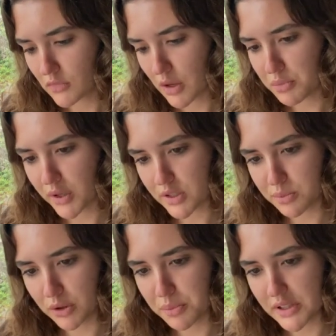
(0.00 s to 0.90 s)

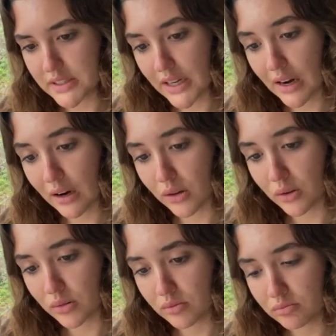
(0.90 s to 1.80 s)
Impossible to put
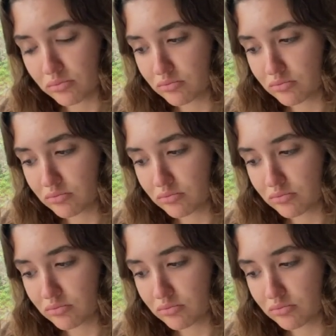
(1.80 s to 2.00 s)
down.